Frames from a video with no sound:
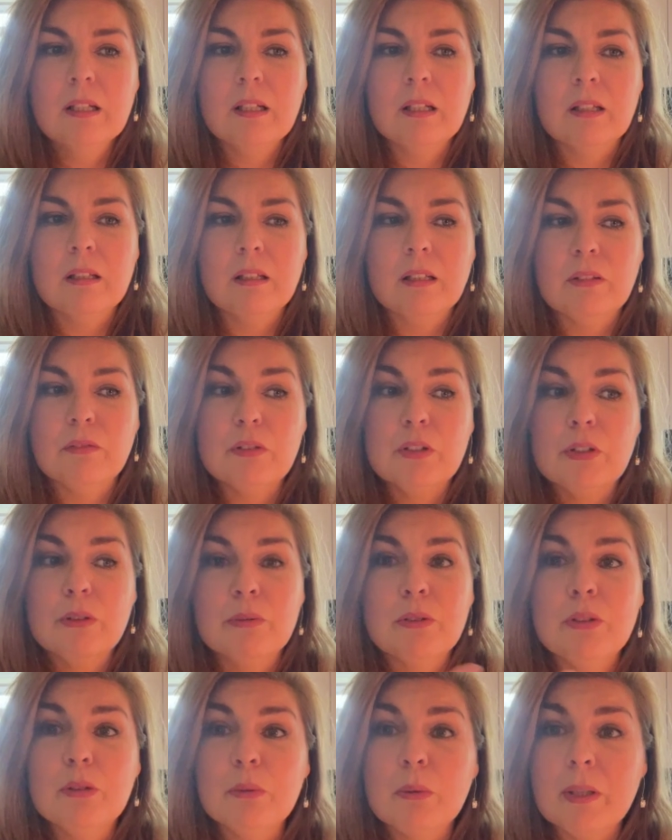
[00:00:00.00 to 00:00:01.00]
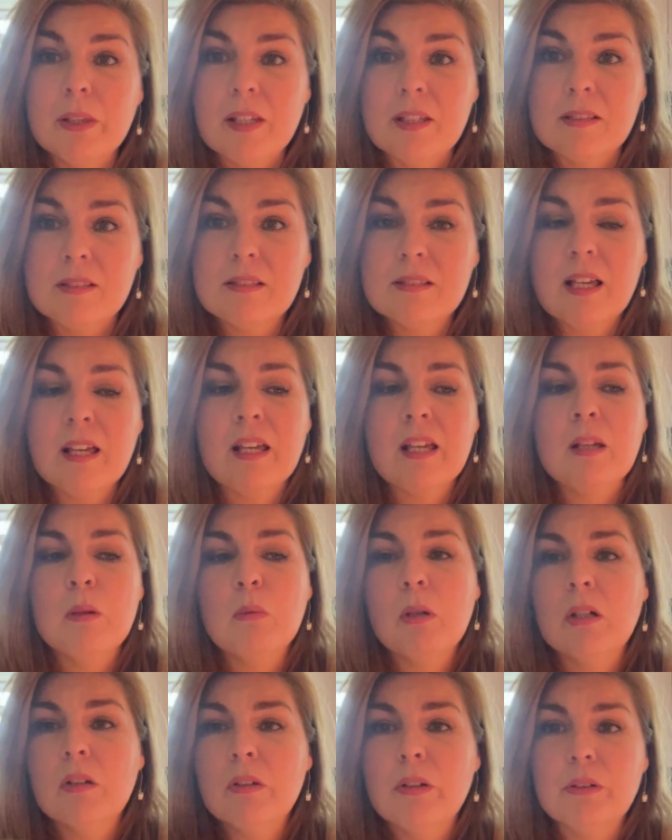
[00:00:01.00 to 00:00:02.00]
Uh, and if you don't do what they say,
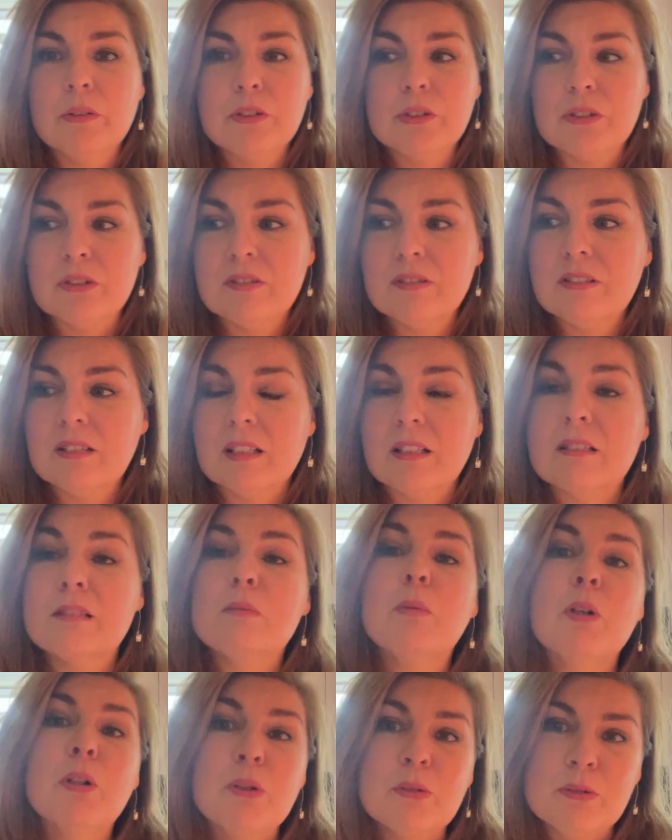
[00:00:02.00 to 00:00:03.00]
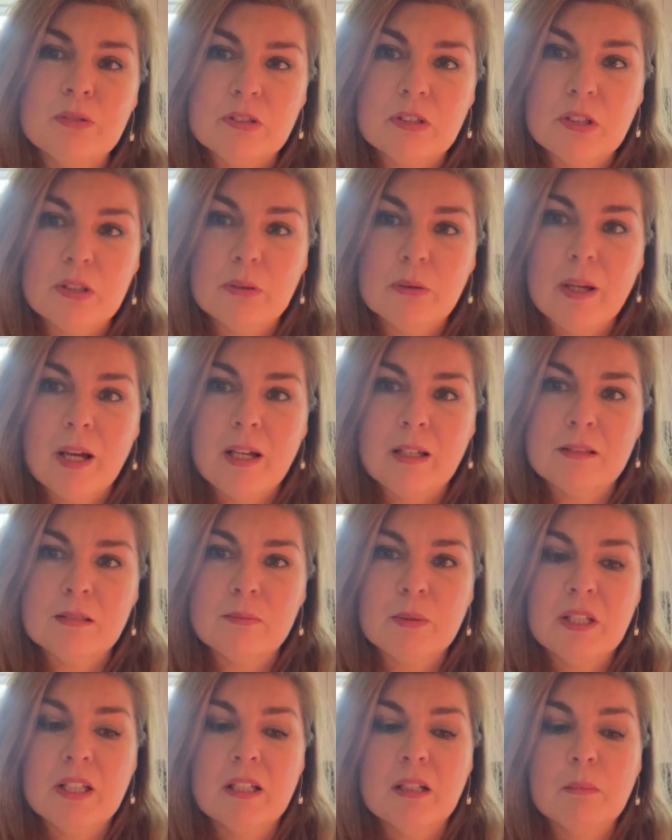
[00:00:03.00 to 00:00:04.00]
well, they'll just expose you as
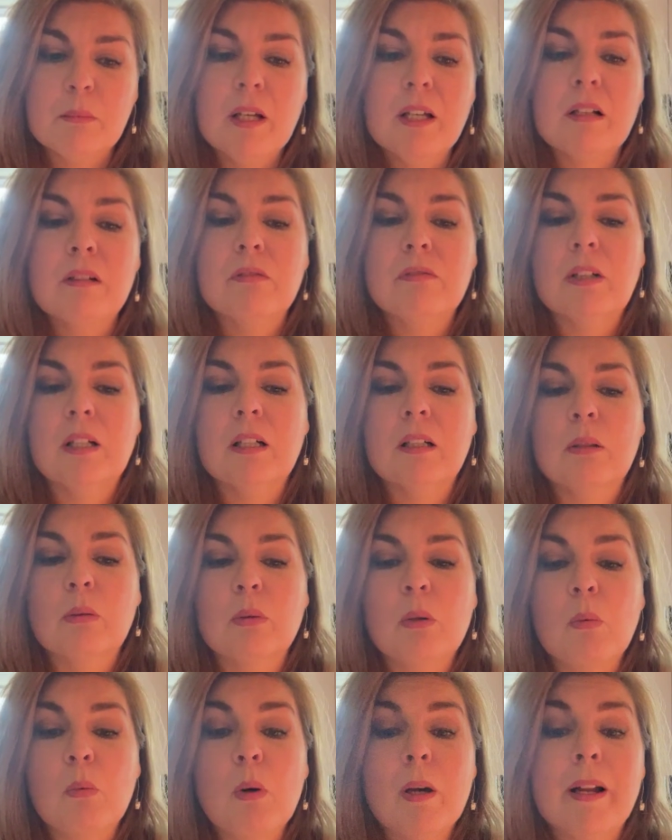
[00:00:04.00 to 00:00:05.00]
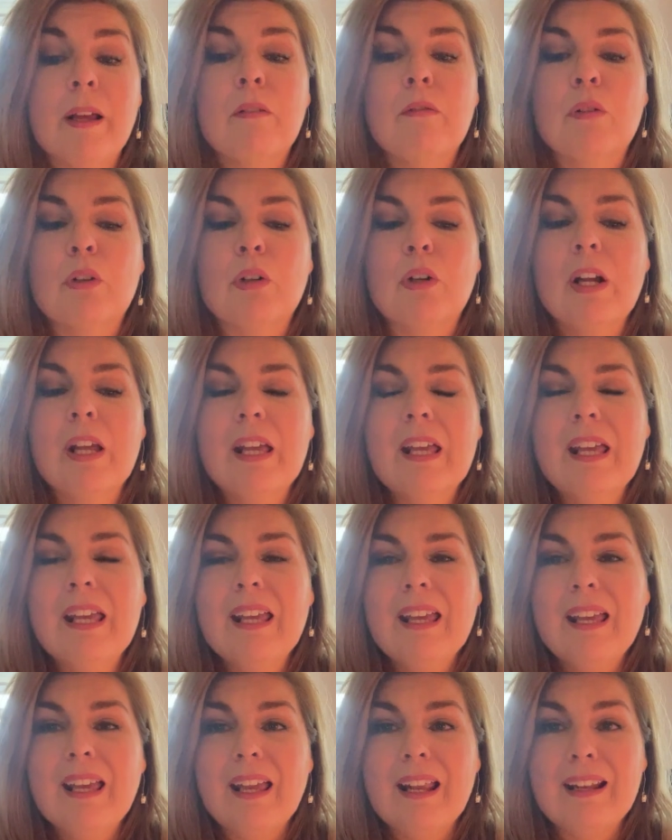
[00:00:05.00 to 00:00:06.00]
being a pedophile or whatever.
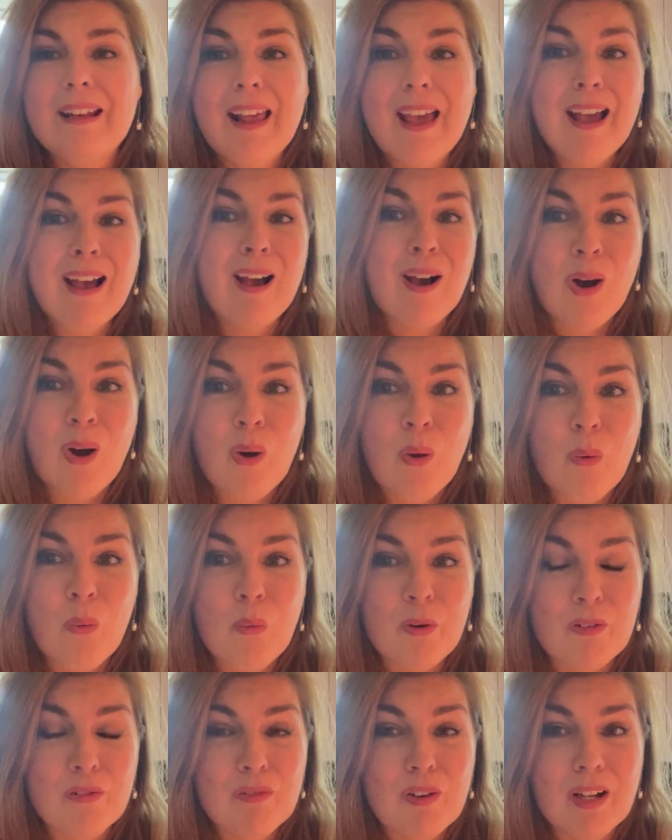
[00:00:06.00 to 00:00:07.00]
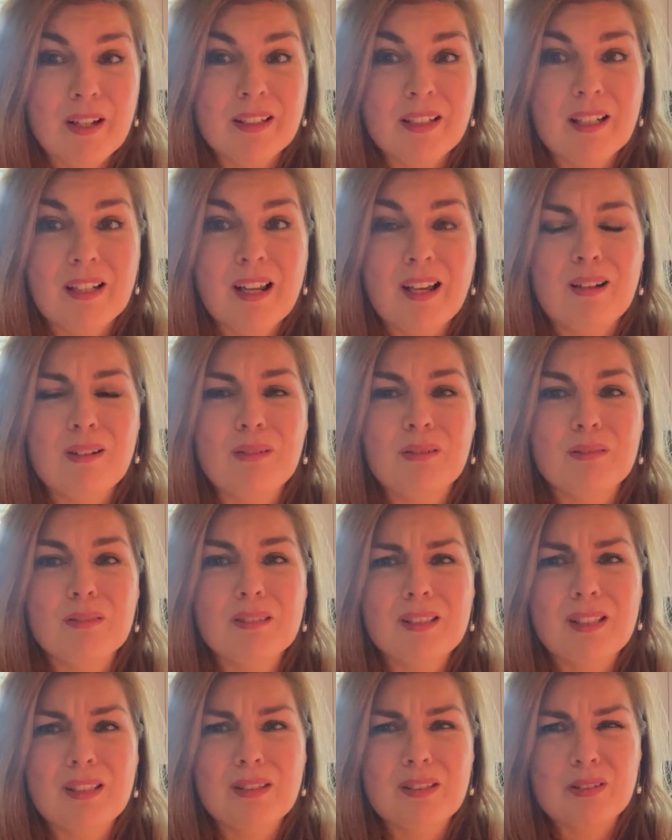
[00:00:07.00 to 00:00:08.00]
And now we're finding out
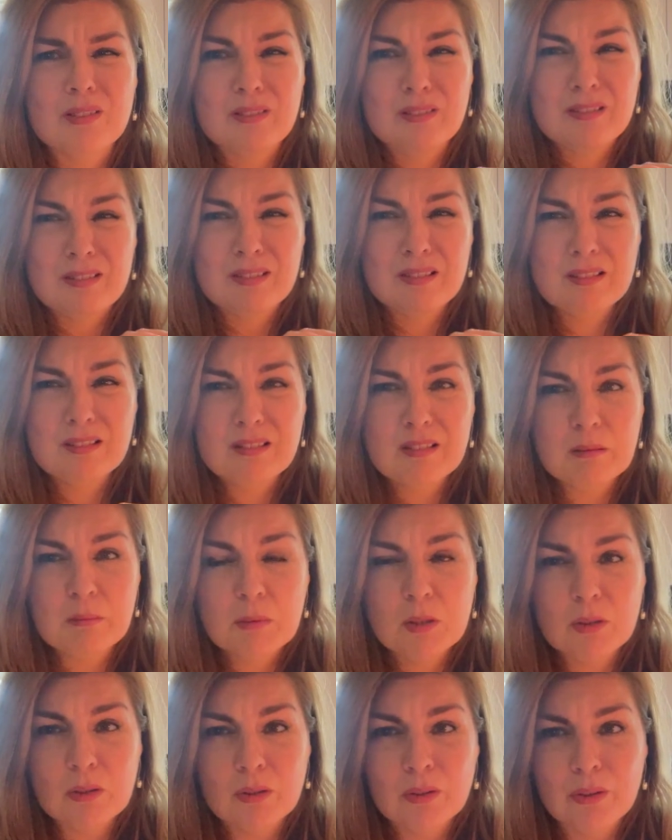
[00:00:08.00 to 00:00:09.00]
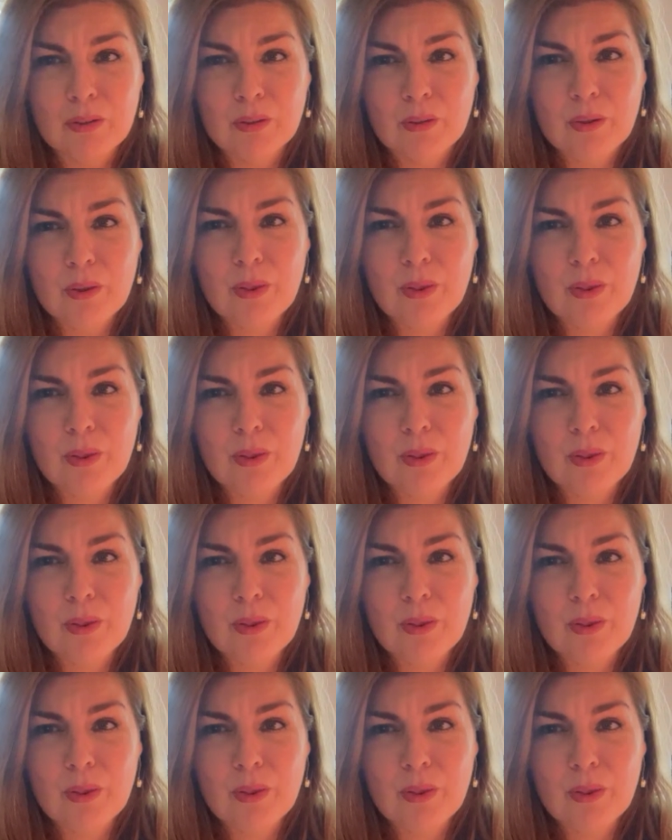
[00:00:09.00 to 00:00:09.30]
that there's a similar